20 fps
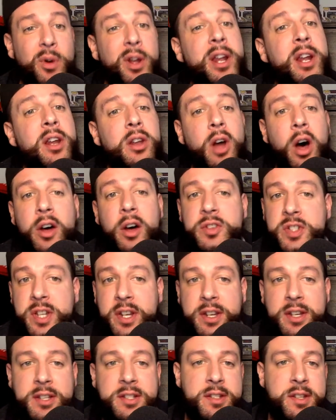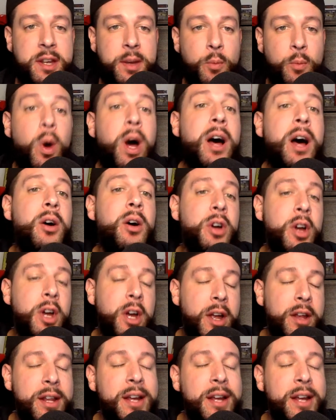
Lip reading: Well, they lost to this team. Well,